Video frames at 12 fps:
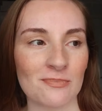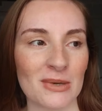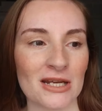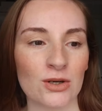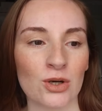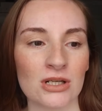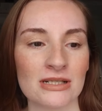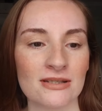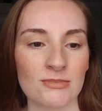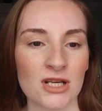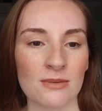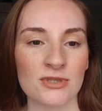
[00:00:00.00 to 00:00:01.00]
I've been on,
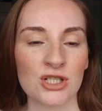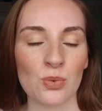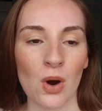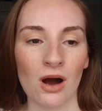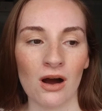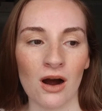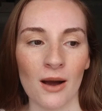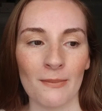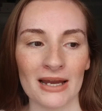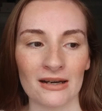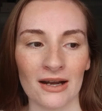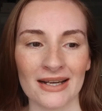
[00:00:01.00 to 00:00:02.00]
sometimes you are a
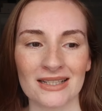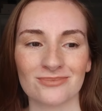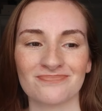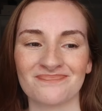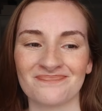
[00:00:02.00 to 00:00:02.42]
bit like